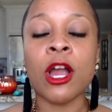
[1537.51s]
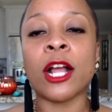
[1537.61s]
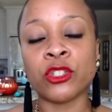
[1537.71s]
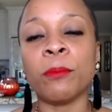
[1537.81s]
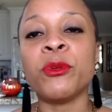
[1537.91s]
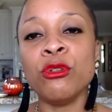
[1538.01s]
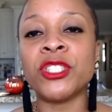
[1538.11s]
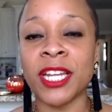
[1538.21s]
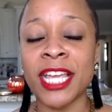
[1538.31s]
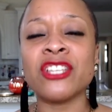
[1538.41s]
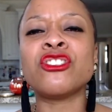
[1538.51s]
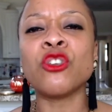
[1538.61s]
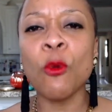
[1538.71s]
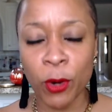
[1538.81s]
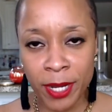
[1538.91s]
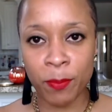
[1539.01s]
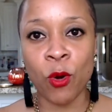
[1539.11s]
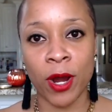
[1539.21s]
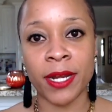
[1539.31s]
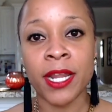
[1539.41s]
contribution is super
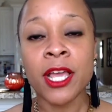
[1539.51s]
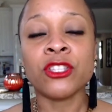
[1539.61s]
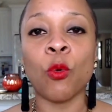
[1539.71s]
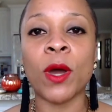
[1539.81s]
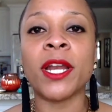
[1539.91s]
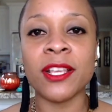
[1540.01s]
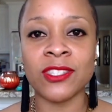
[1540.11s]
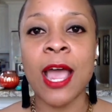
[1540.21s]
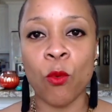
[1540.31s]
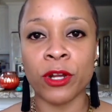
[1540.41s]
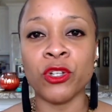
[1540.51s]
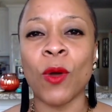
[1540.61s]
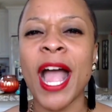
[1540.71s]
important to what it is that we're doing.